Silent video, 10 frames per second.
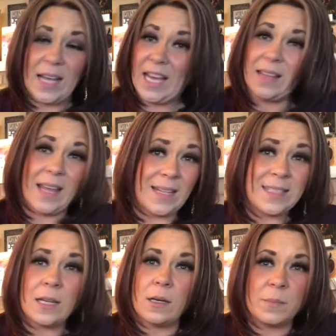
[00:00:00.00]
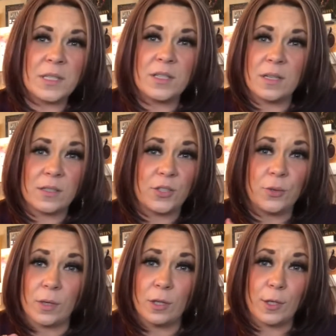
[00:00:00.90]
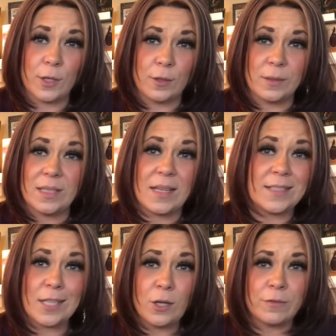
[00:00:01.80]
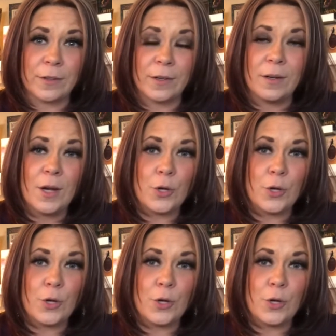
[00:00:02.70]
and that's coming to a close. It's over.